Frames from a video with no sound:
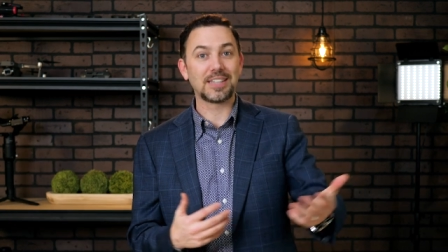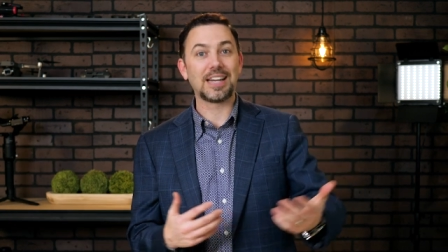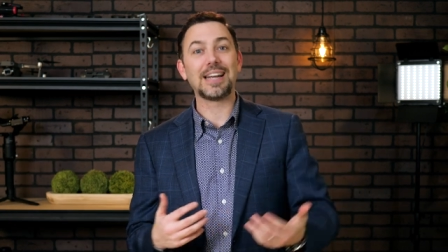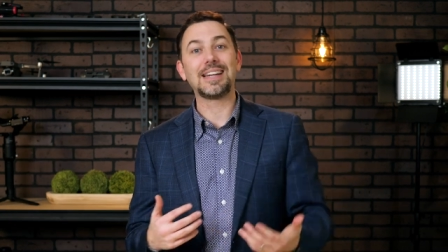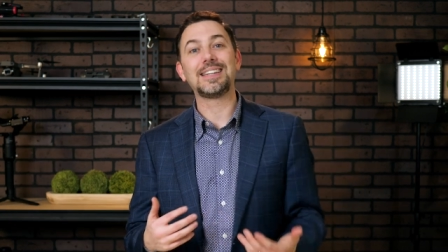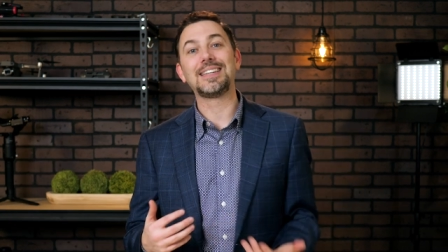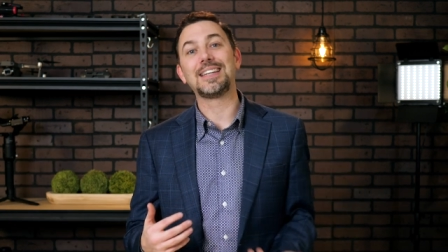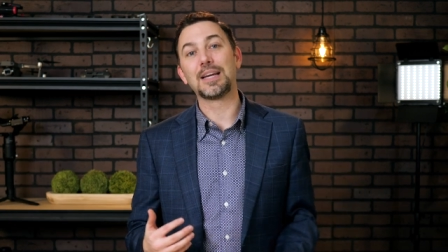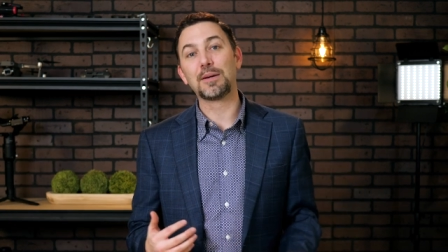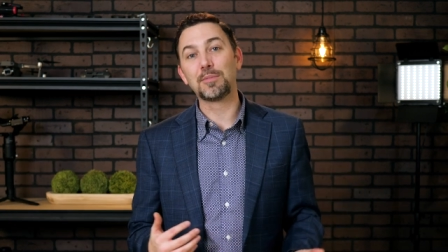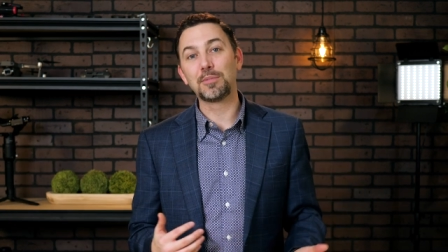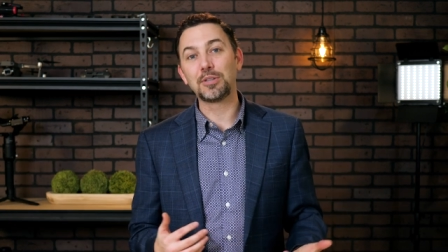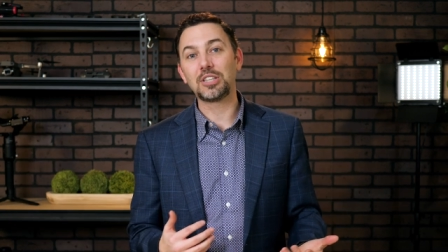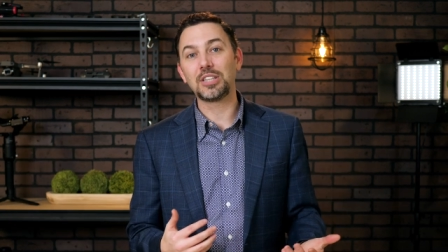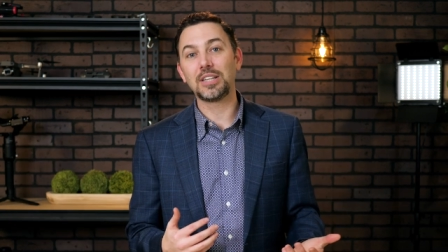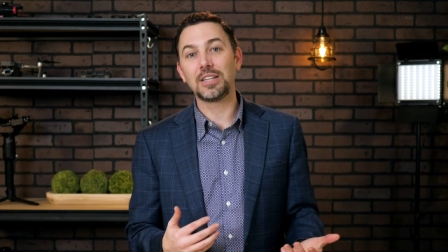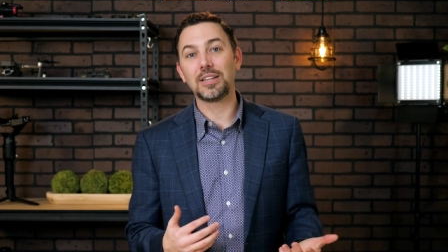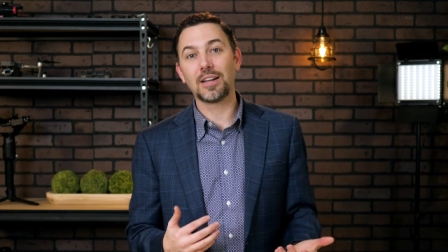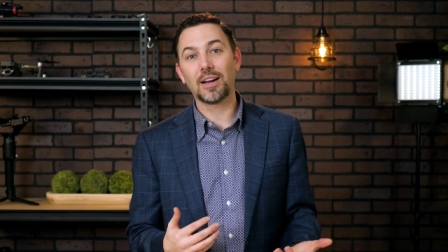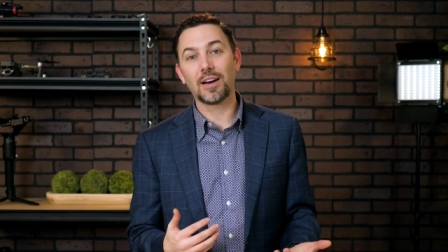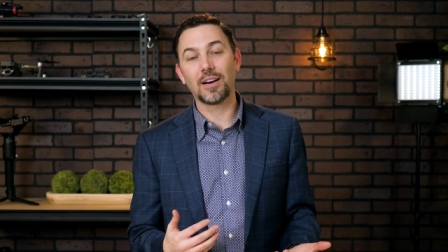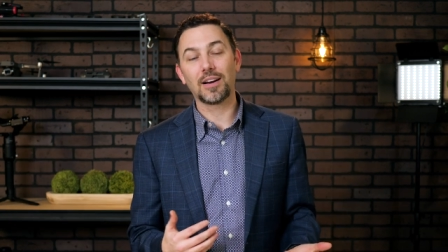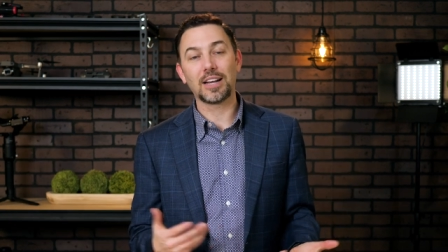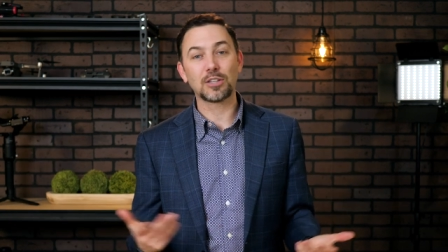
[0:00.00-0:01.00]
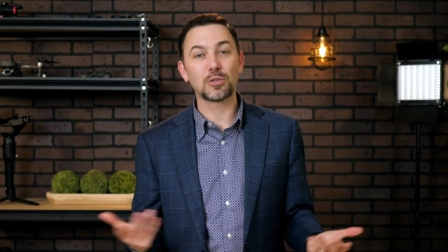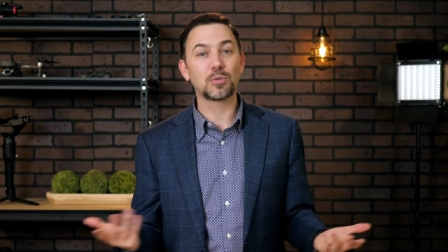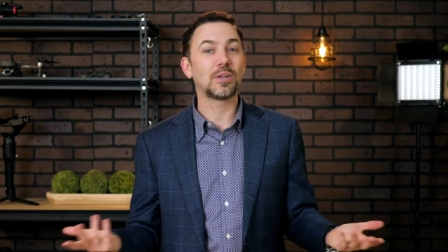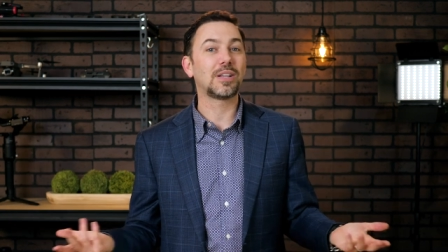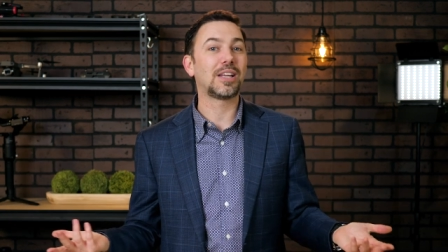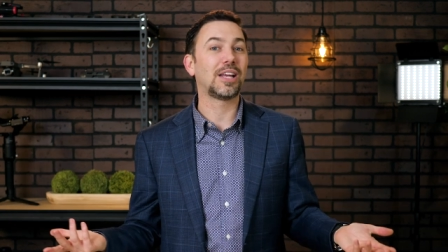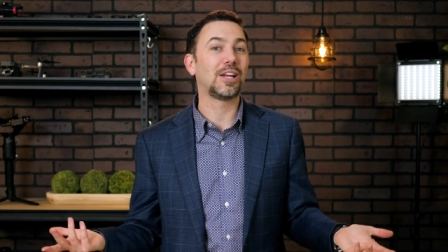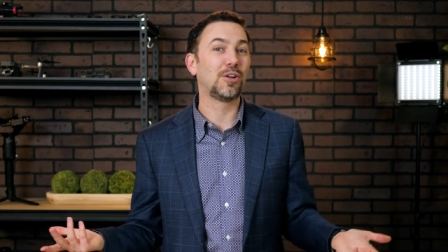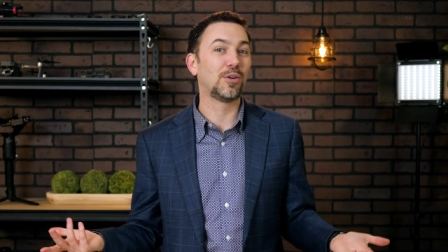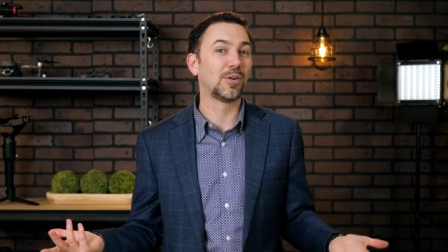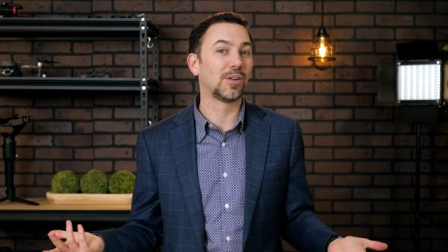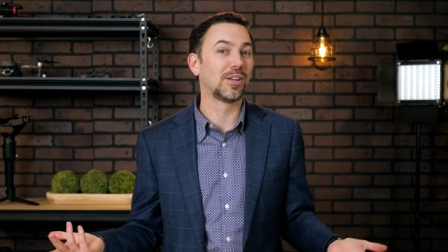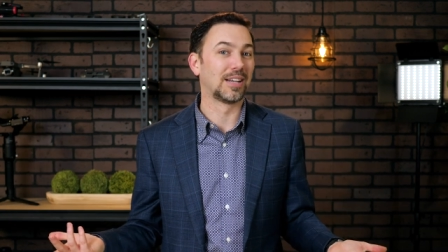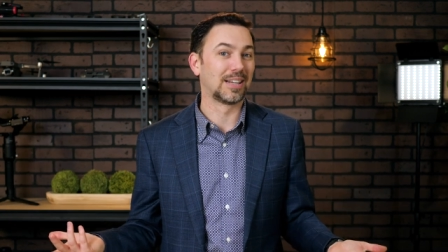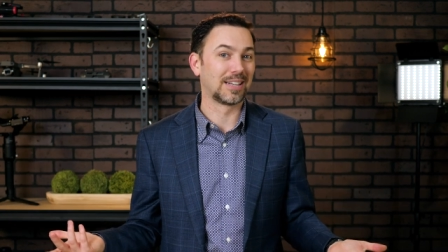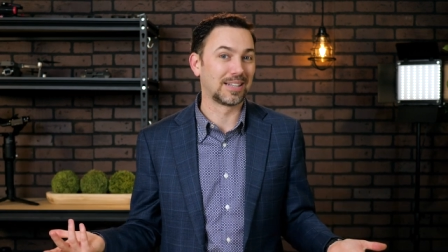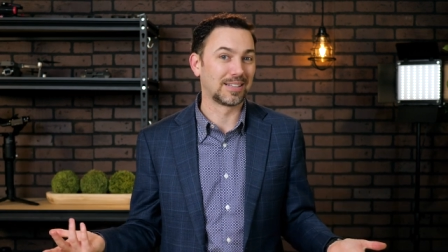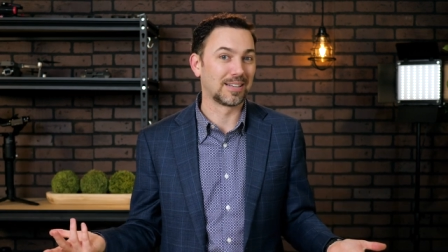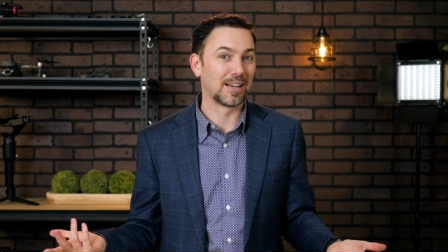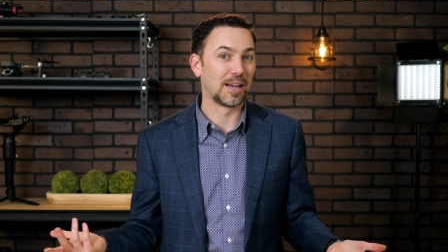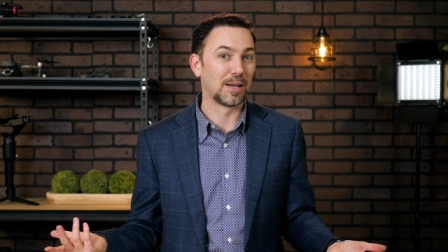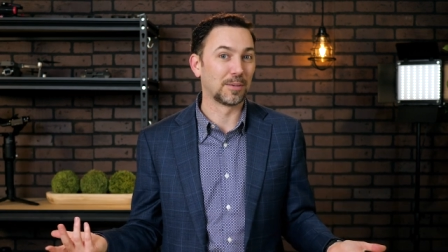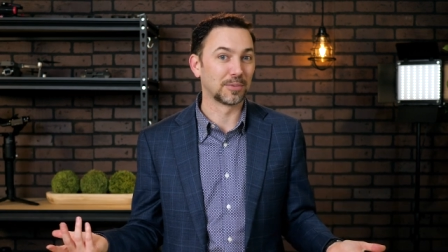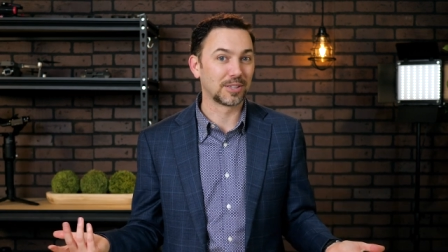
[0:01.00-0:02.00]
ATM machine there, guess what they do a lot of
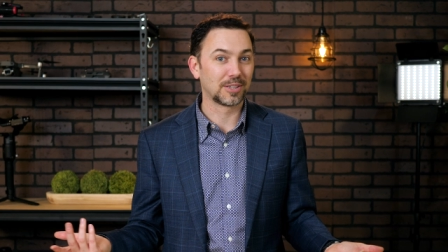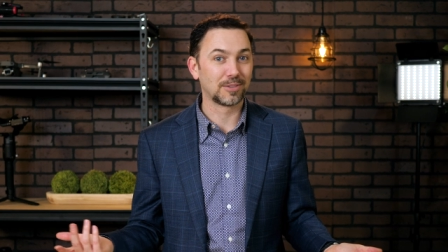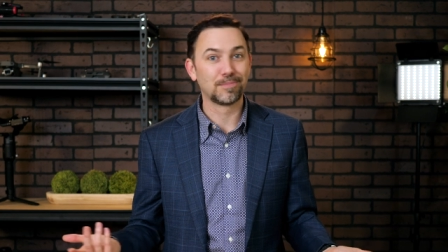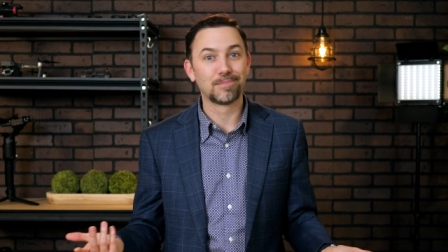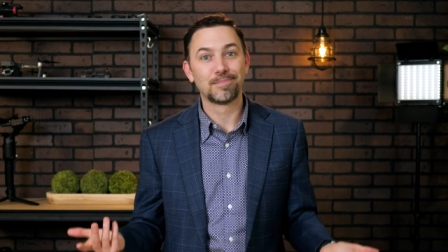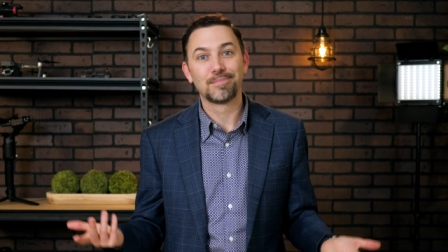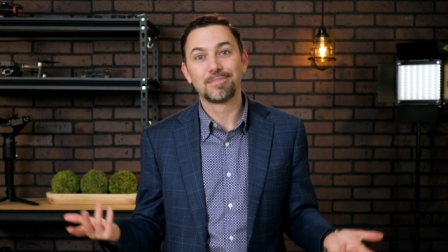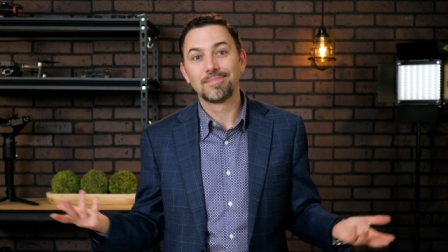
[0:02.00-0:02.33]
times?